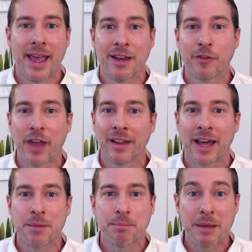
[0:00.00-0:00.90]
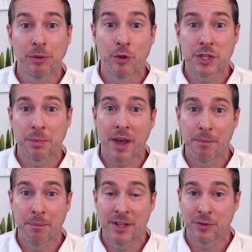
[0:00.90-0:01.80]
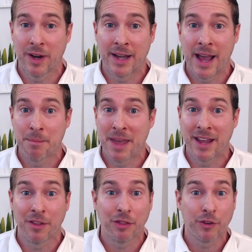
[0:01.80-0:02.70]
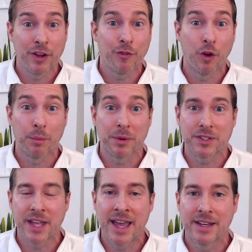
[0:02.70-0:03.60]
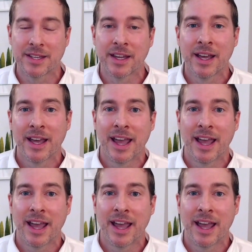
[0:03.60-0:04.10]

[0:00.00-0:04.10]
And you've got a lot of big blue chip companies right now paying 3-4%.